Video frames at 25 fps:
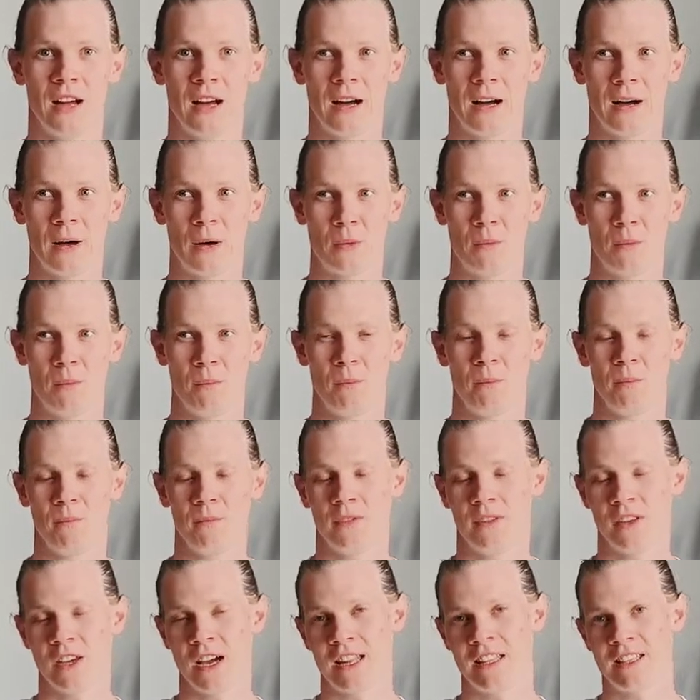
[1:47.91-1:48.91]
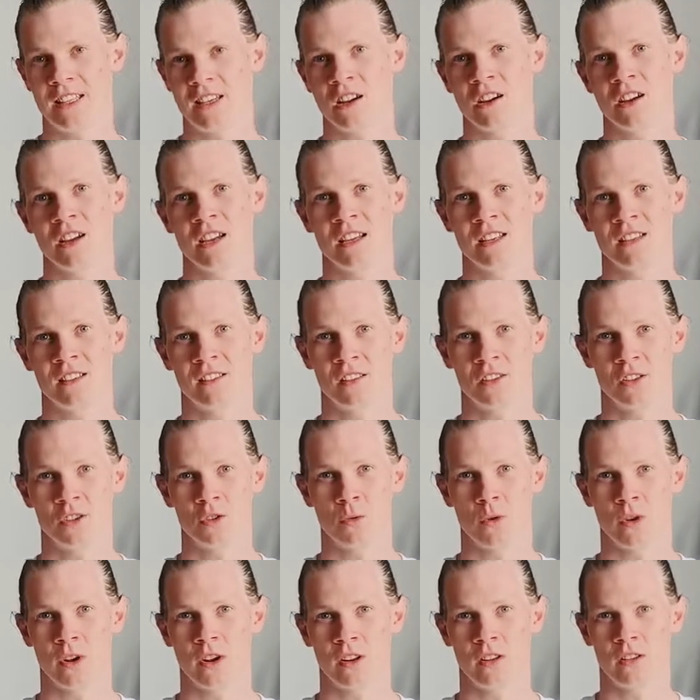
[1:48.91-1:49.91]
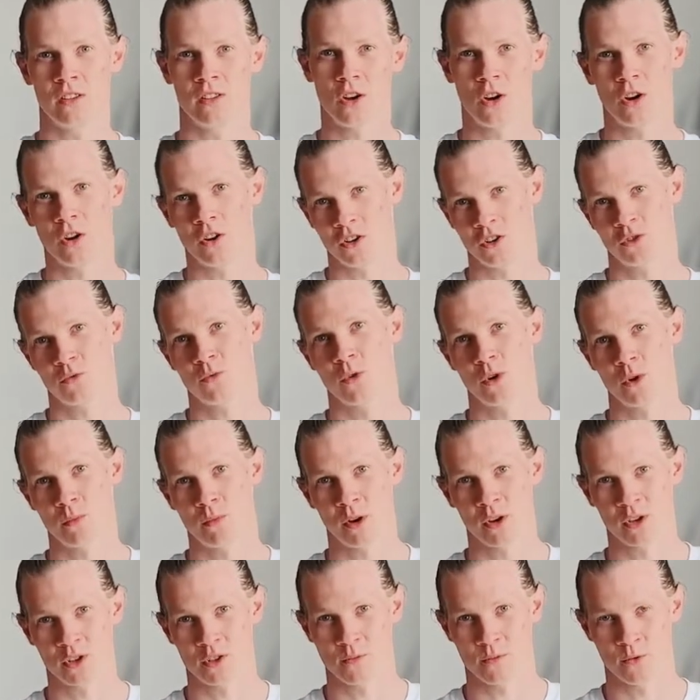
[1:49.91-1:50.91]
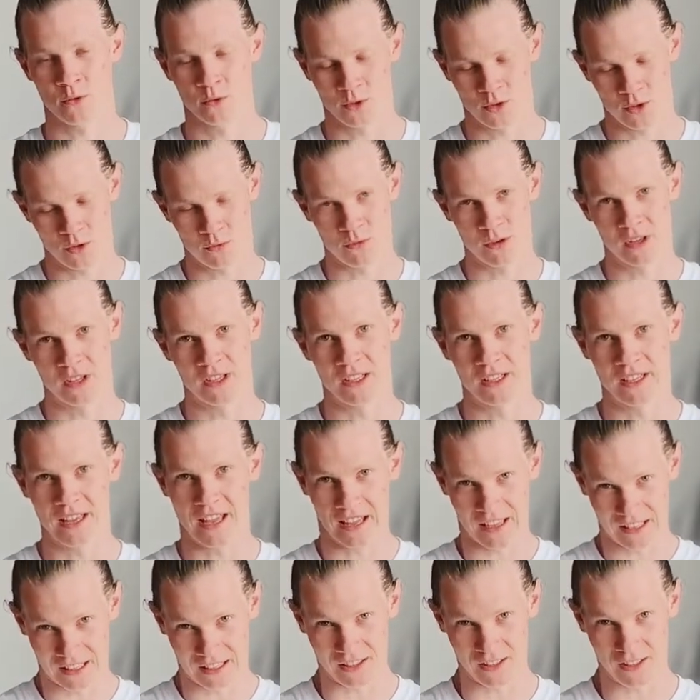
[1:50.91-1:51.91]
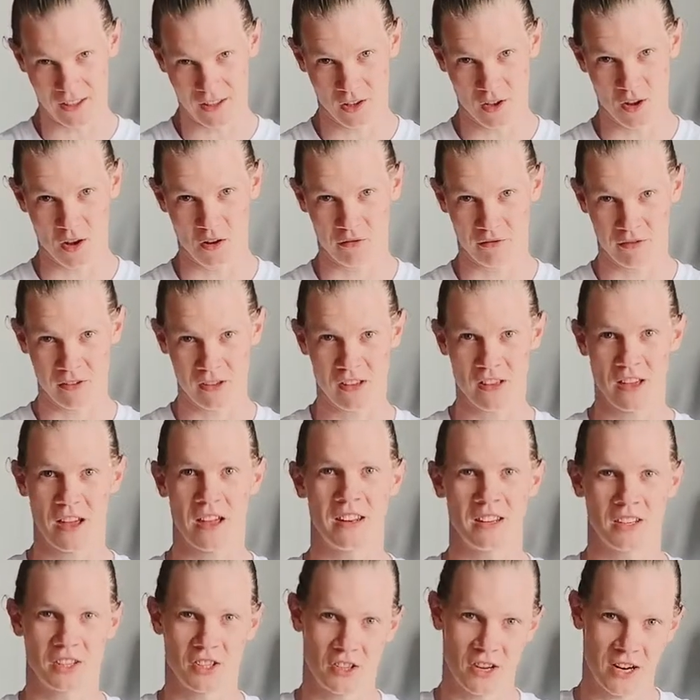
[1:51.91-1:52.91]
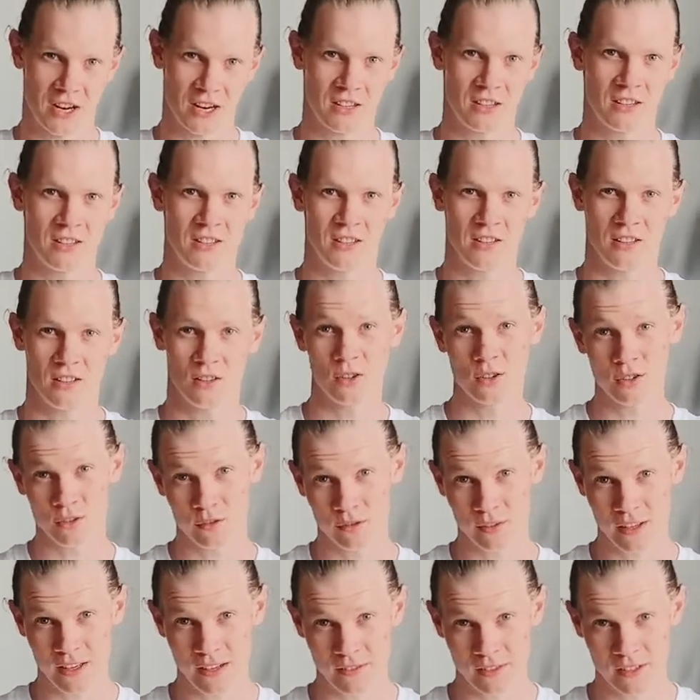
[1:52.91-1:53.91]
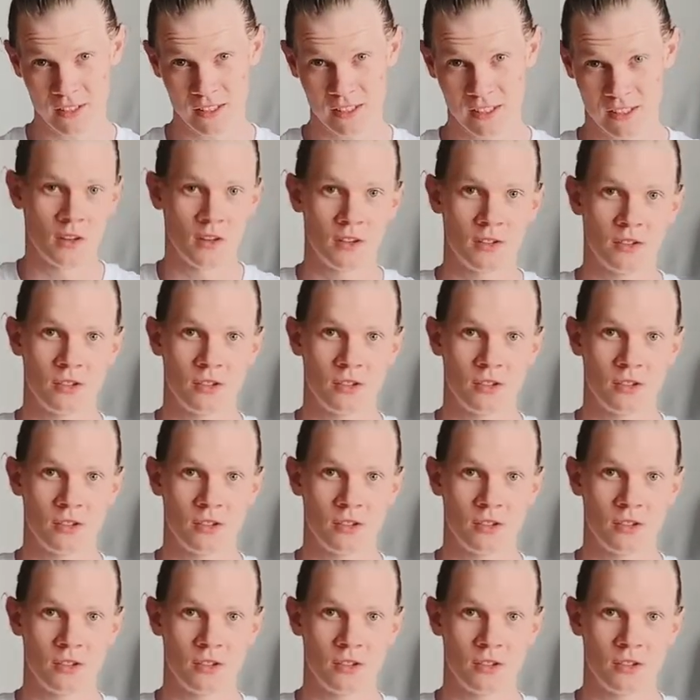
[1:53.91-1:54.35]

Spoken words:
The idea is that you want the hottest water possible to really get into the coffee and extract those flavors.